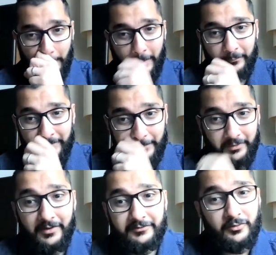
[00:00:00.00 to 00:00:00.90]
when
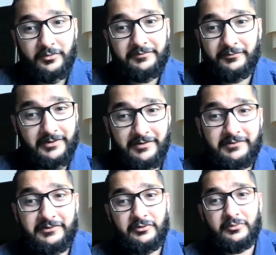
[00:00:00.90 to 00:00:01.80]
Allah has already
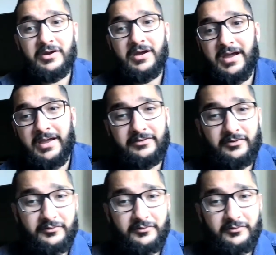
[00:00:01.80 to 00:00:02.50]
forgiven you and